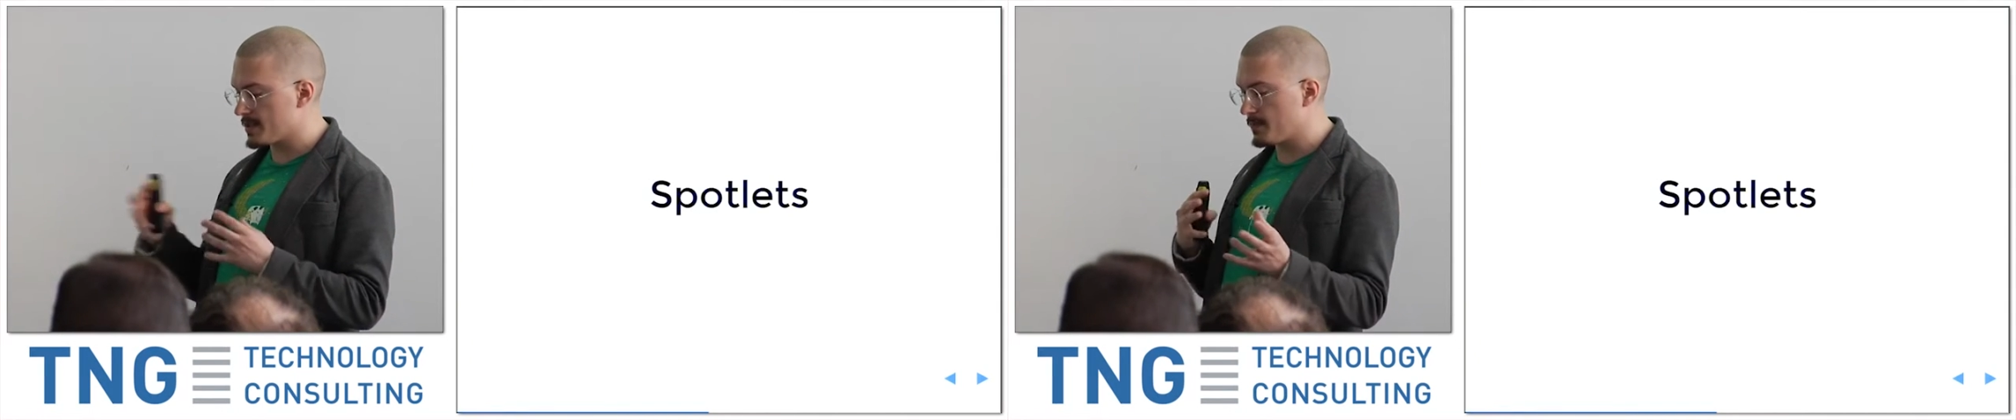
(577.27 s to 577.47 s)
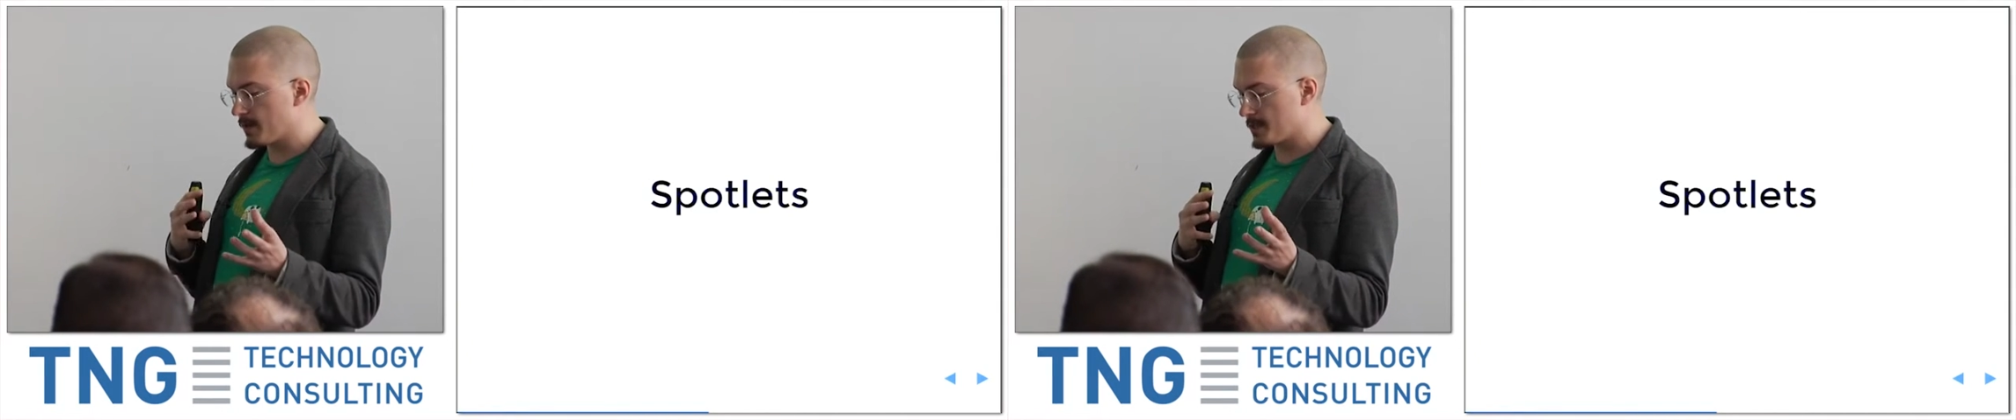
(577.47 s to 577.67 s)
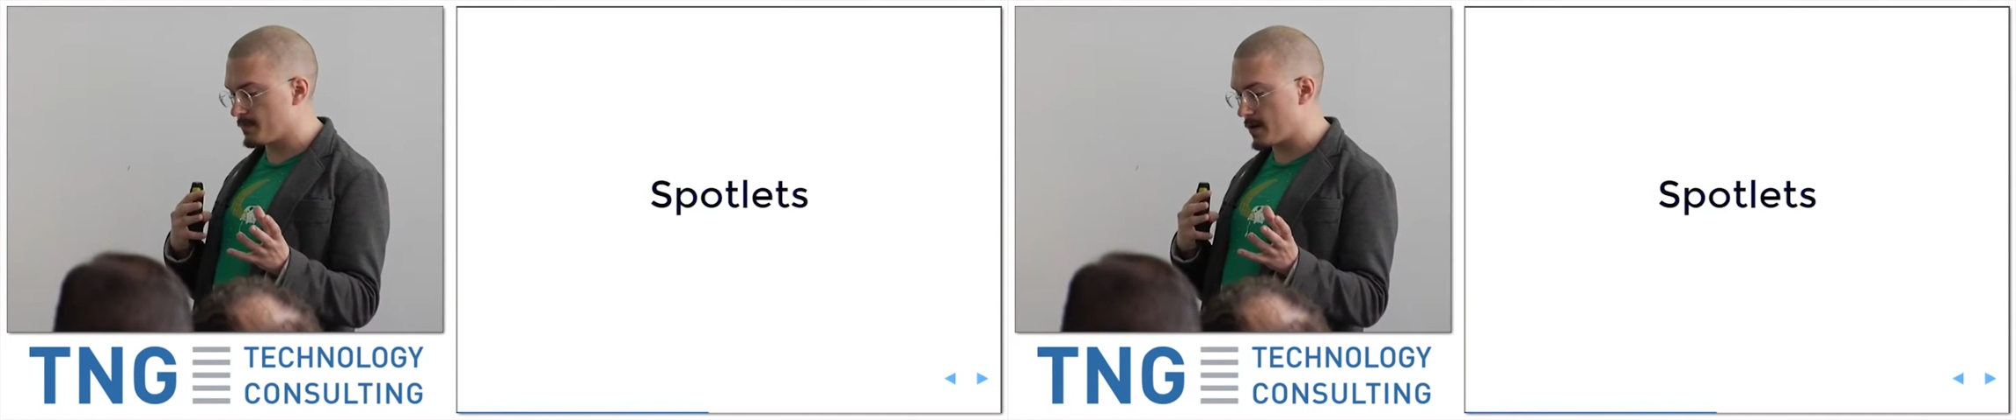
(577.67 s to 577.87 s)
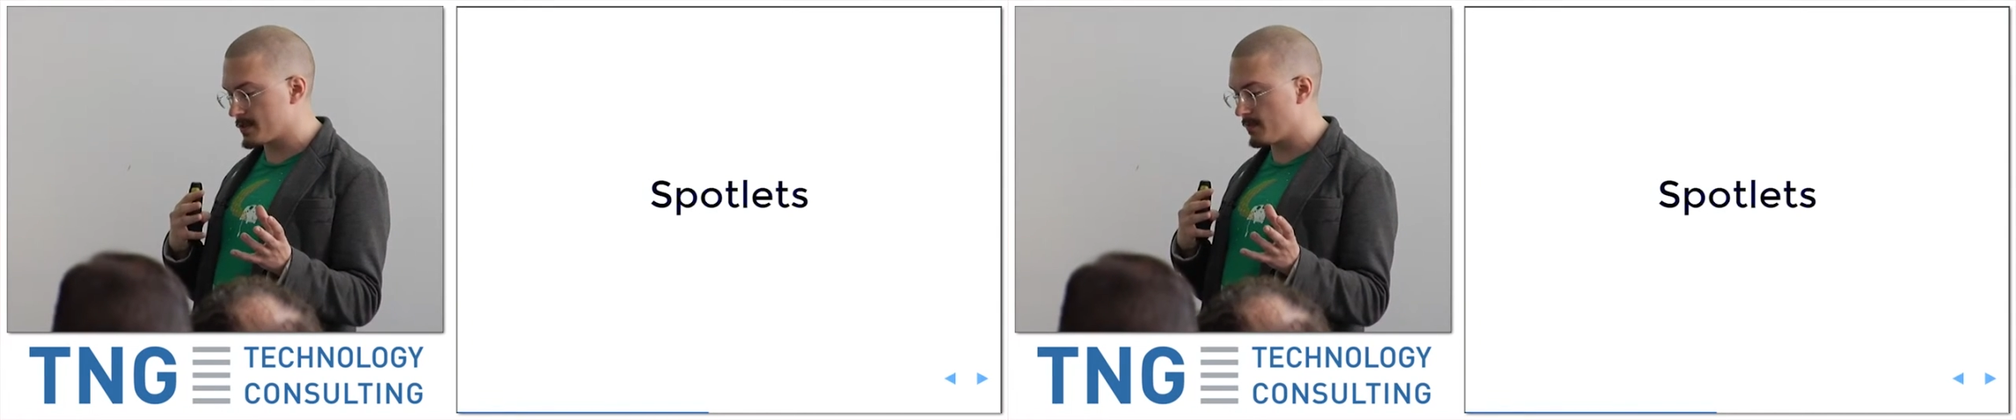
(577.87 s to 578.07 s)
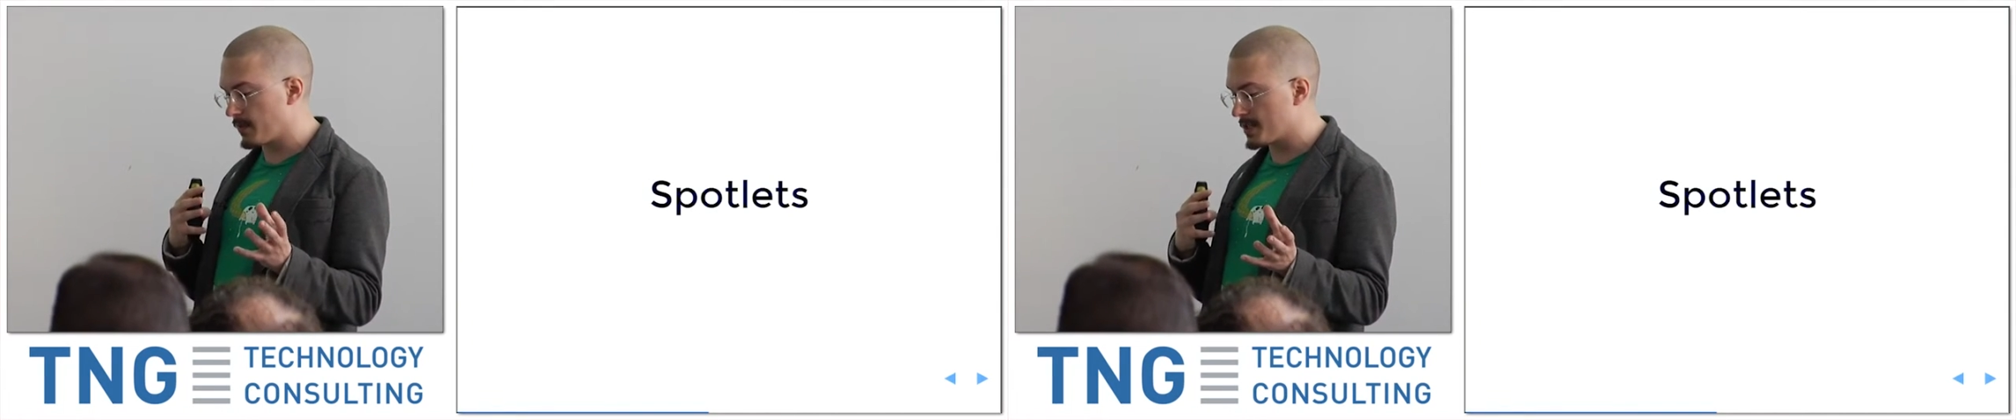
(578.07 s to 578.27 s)
C++
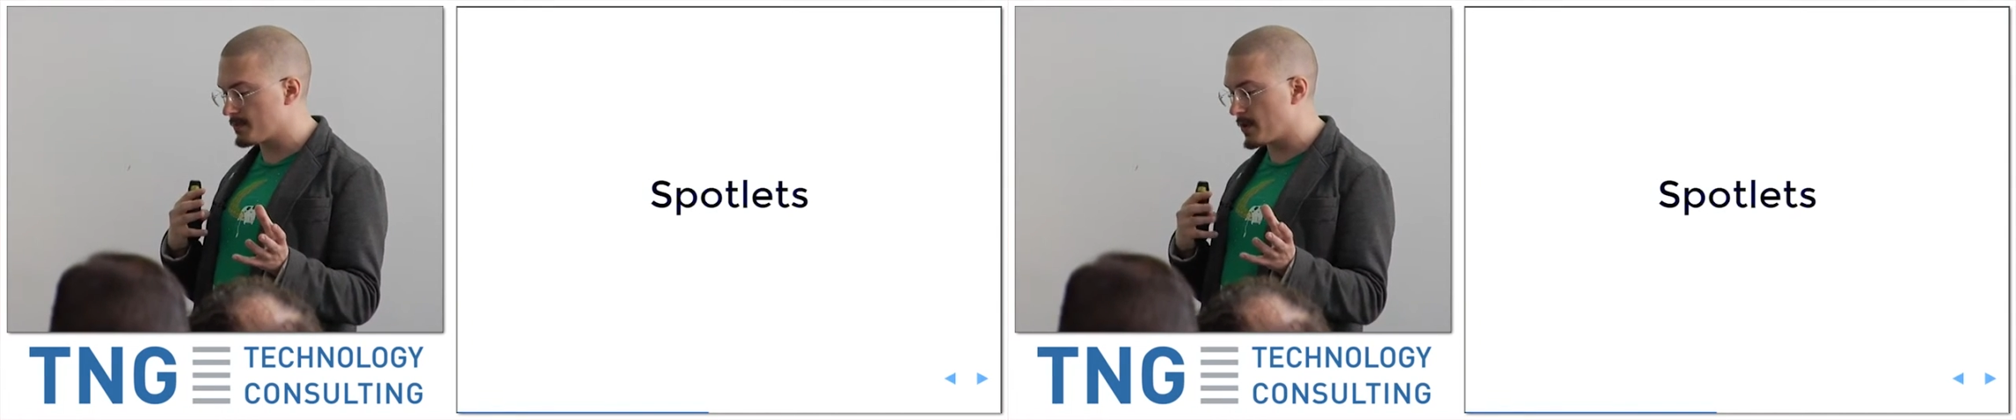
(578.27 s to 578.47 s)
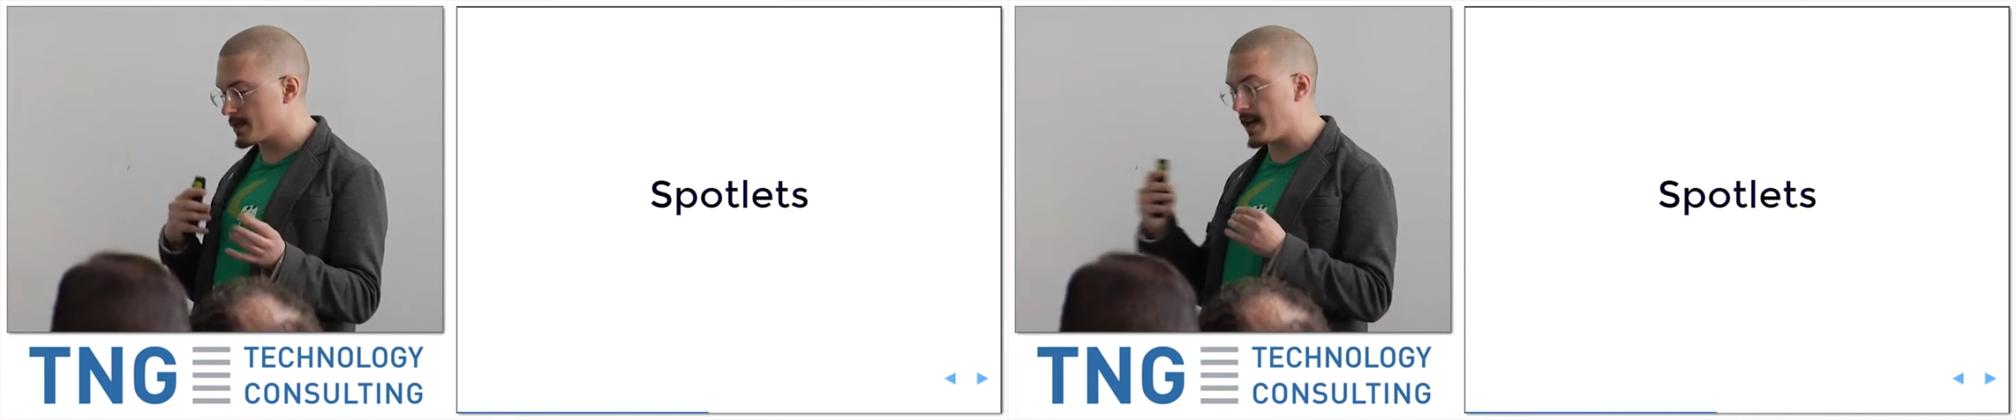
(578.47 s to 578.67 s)
part